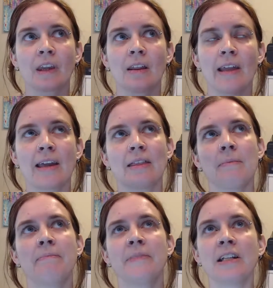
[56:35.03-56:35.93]
like
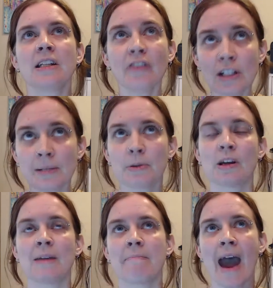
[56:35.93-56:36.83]
the difference
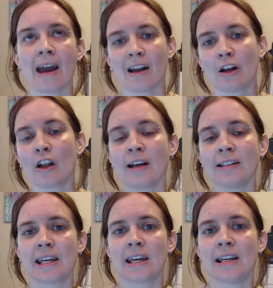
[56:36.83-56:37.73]
between matte and
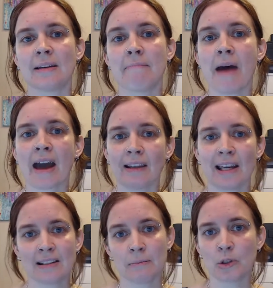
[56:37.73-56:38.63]
glossy is a matte
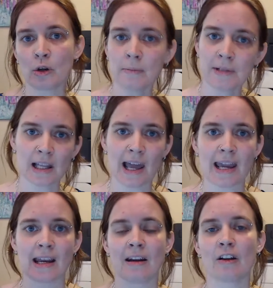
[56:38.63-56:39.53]
glaze absorbs
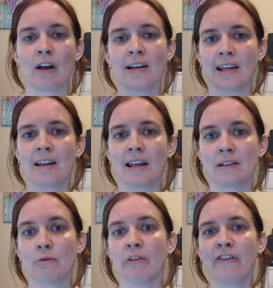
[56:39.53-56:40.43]
light and a glossy
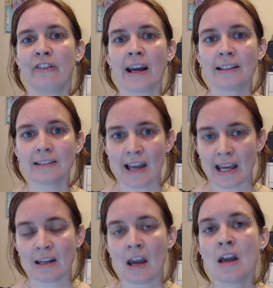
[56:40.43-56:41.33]
glaze reflects
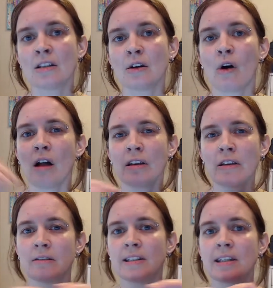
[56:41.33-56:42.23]
light. So all of
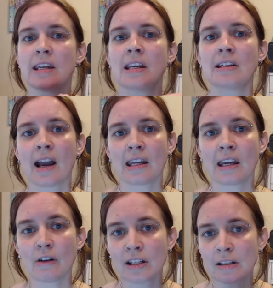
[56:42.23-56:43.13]
those teeny tiny
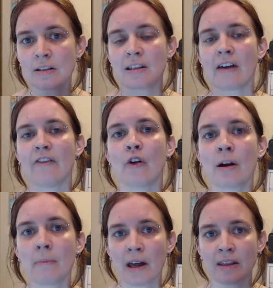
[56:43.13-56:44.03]
crystals that
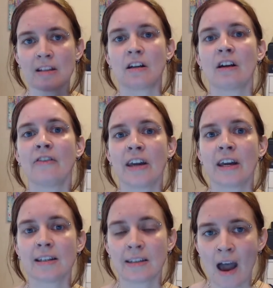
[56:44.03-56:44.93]
form on the
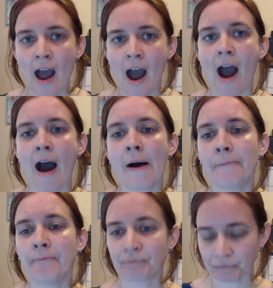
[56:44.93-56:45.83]
surface,
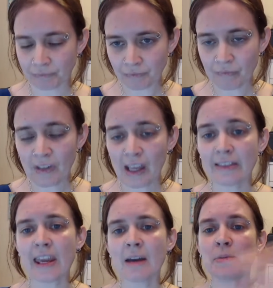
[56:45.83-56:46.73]

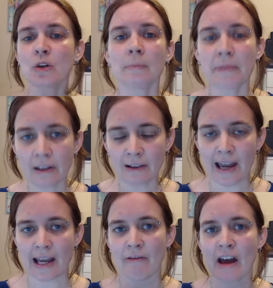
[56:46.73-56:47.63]
they absorb the
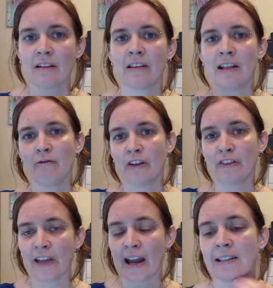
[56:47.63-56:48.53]
light rather than
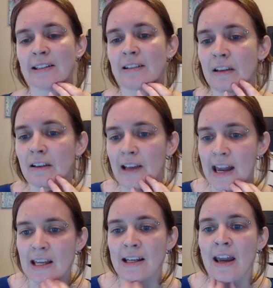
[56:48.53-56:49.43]
reflect the light.